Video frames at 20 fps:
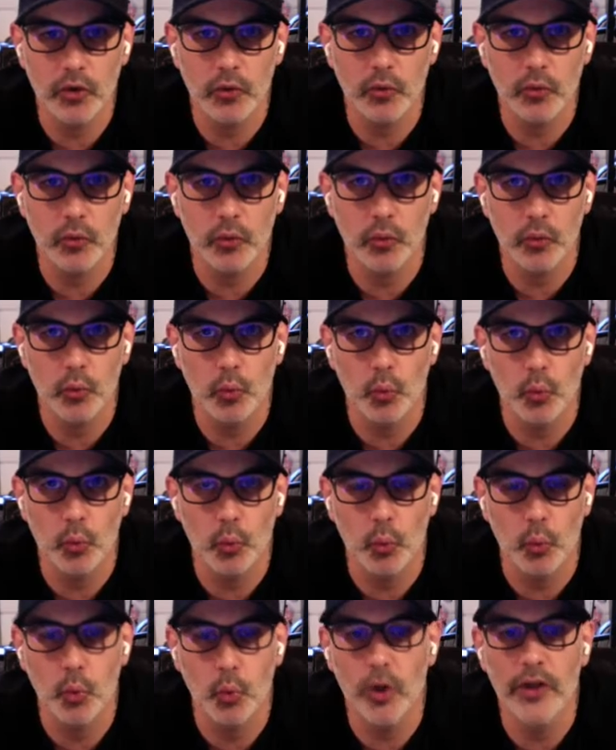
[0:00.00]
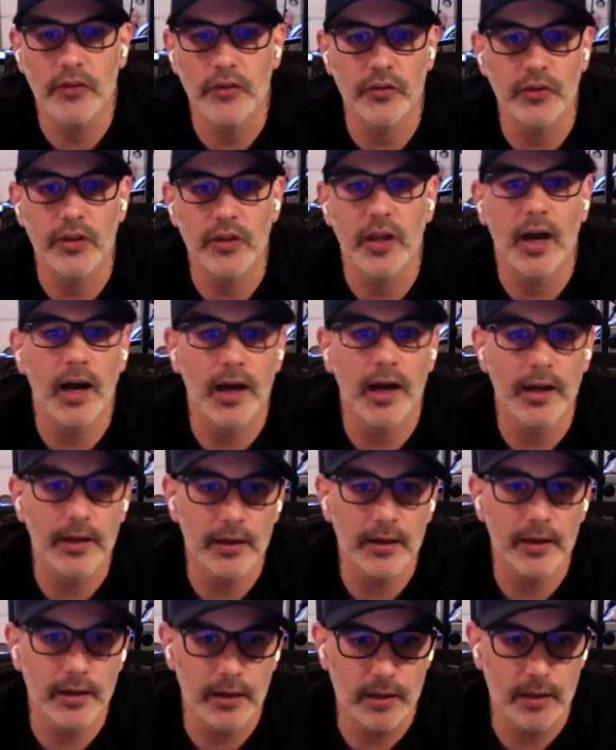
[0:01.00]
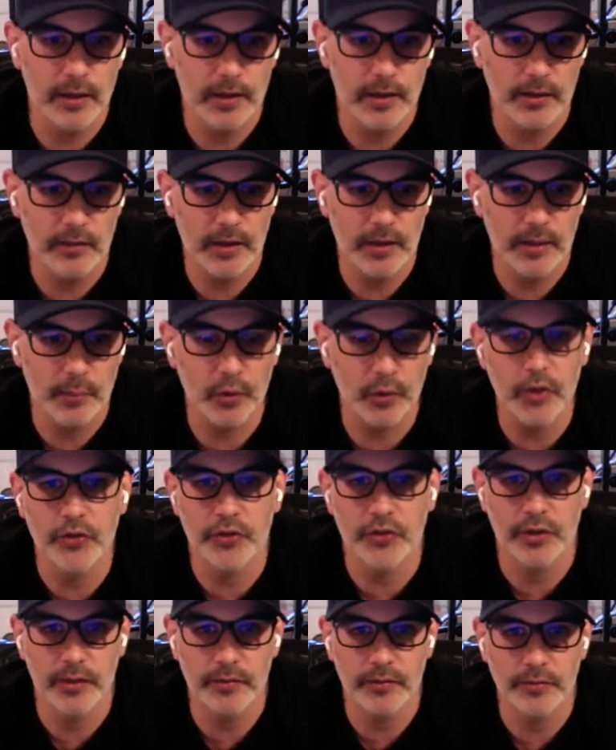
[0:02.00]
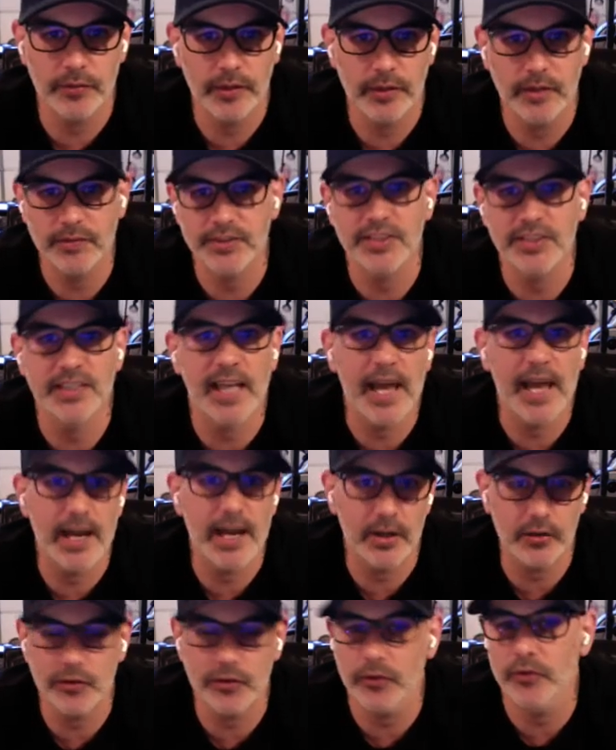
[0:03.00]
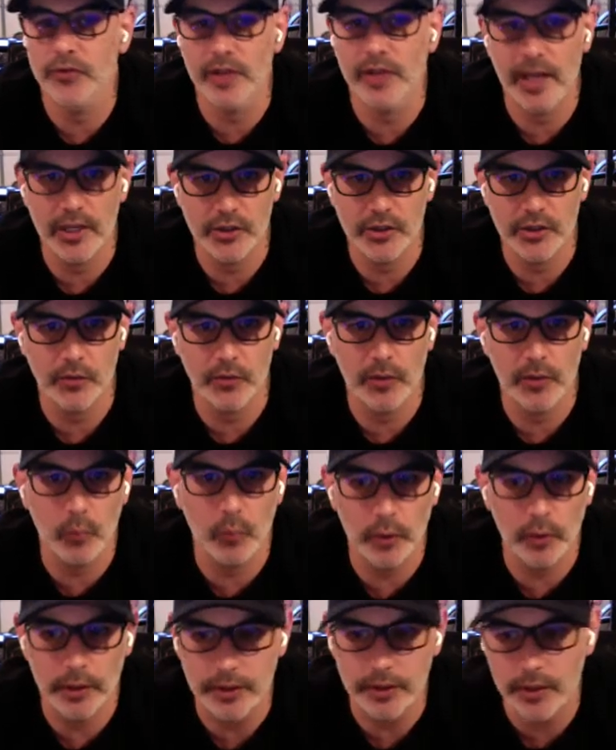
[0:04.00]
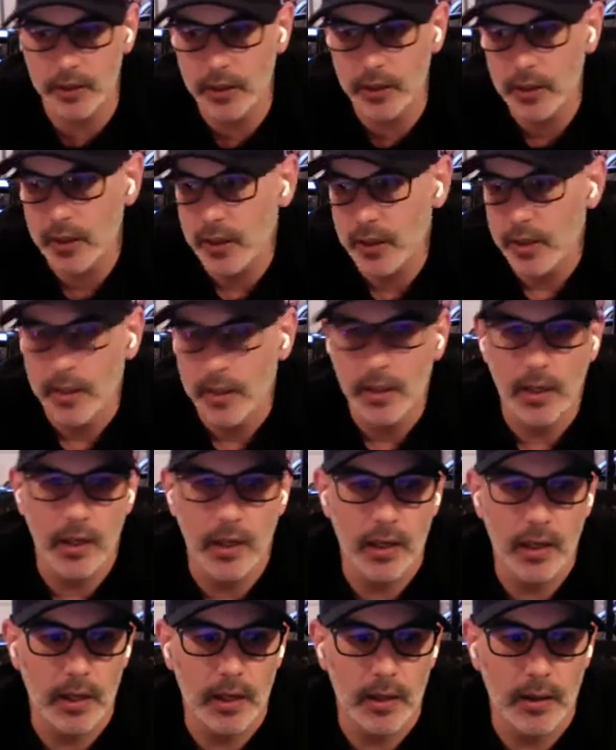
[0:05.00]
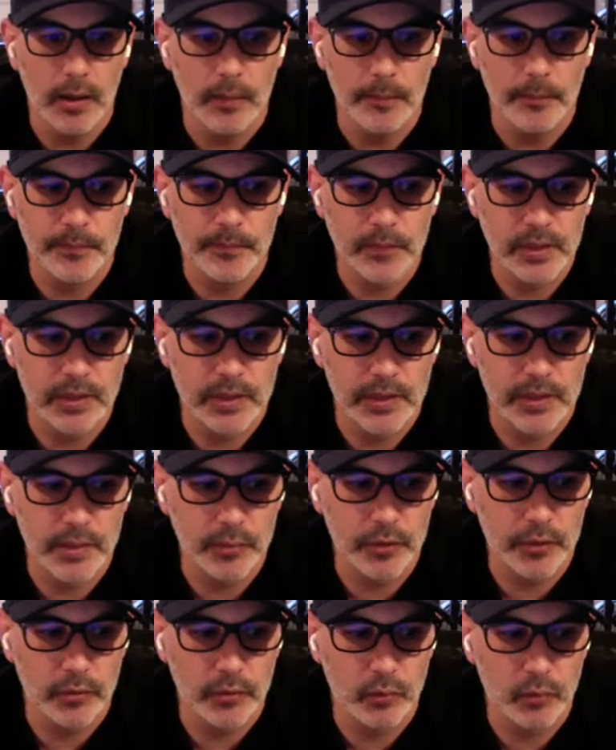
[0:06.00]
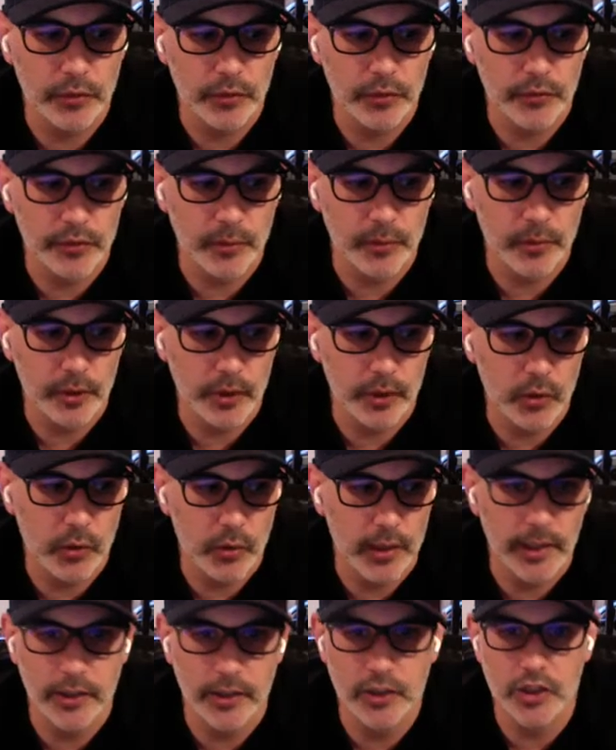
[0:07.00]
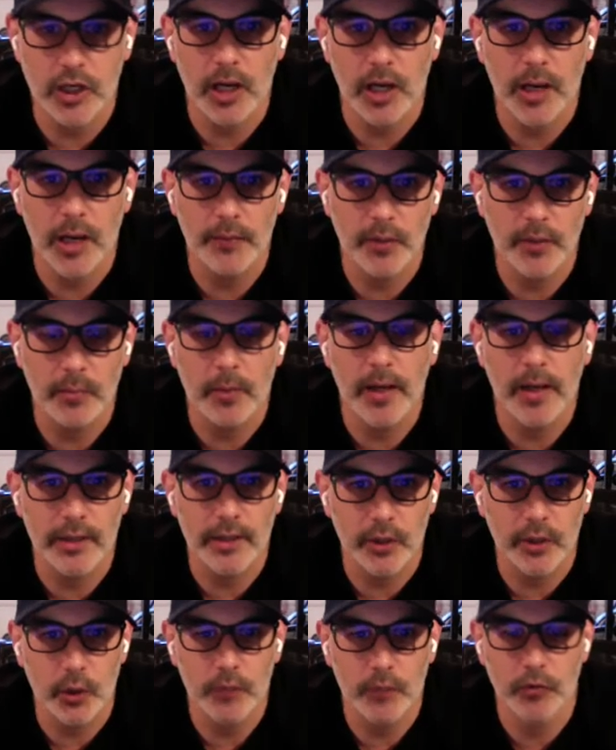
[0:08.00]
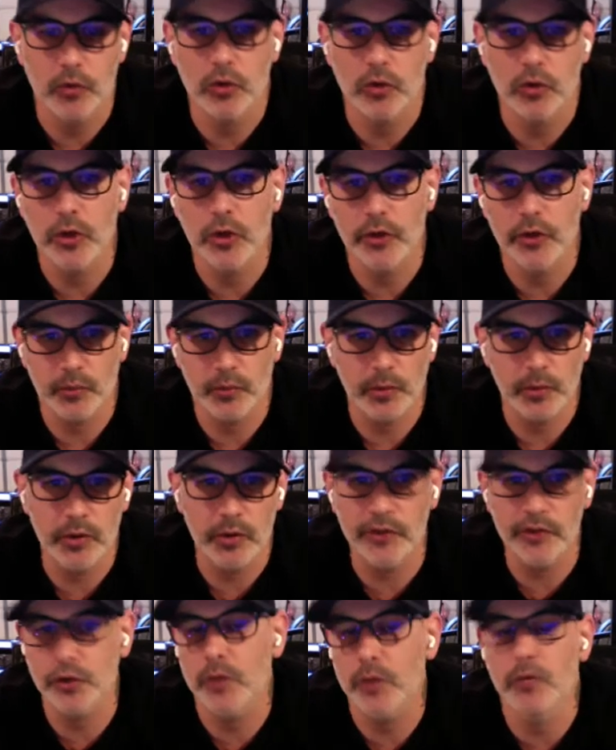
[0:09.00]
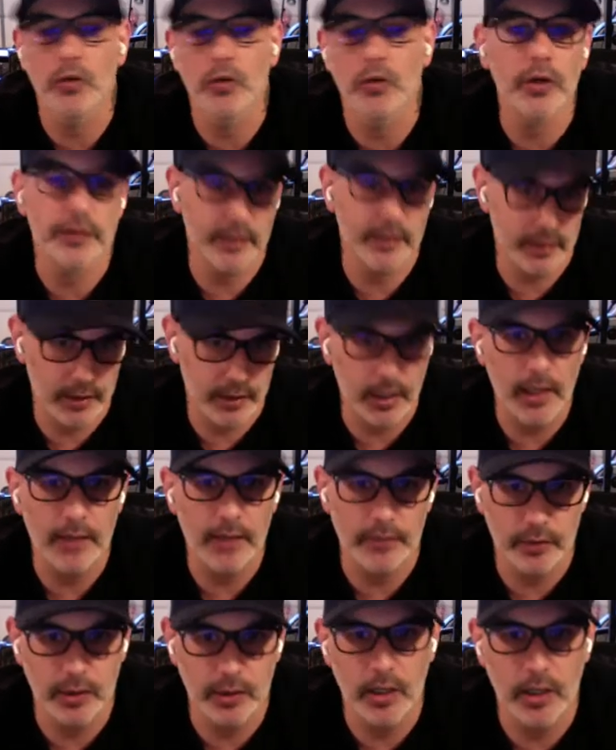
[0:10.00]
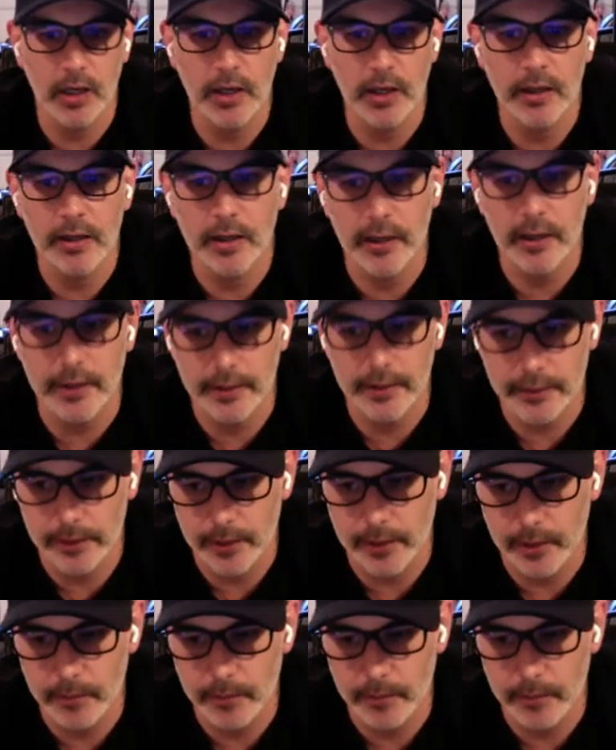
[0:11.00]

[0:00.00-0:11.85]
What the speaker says: who was not a person of status or stature. I wanted to keep it with somebody who had a job that might get overlooked, somebody who gets overlooked in life a lot. And